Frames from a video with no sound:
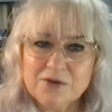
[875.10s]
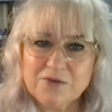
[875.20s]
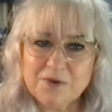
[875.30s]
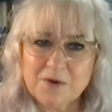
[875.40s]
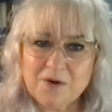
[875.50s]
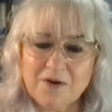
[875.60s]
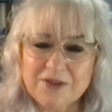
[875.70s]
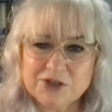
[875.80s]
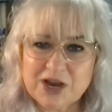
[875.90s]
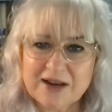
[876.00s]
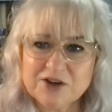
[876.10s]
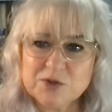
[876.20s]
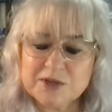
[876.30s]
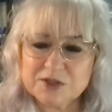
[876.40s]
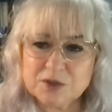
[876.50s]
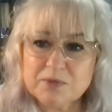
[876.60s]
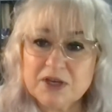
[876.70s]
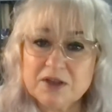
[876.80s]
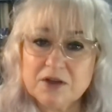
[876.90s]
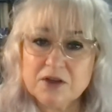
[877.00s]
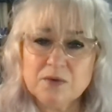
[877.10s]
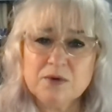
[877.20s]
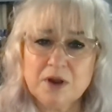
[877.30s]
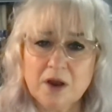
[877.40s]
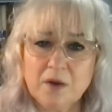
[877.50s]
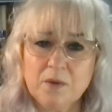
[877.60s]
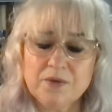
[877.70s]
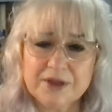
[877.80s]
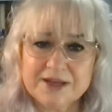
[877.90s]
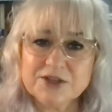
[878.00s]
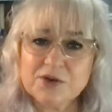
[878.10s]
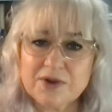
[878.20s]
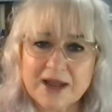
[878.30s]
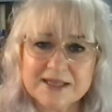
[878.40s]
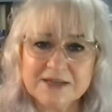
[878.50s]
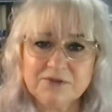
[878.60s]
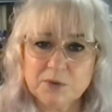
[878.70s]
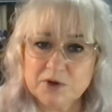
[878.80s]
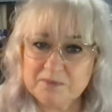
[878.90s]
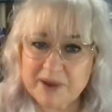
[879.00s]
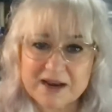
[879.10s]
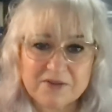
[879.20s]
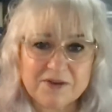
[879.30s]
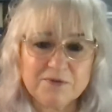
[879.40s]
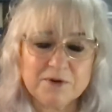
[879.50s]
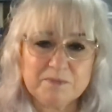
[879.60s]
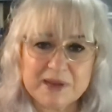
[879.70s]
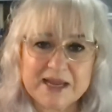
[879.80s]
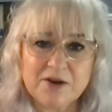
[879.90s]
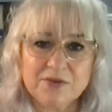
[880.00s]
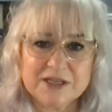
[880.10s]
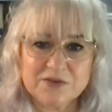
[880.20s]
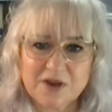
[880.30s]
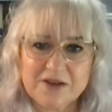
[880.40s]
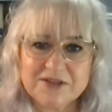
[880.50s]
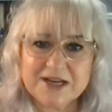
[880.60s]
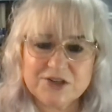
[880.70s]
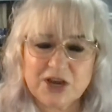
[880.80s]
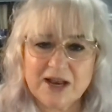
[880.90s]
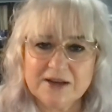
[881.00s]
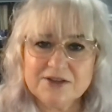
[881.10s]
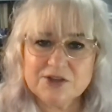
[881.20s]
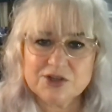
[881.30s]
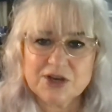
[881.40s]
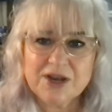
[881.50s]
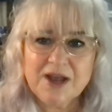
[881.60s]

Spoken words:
for the challenge with somebody that you know that is creative, that would benefit from being on this 5-day challenge,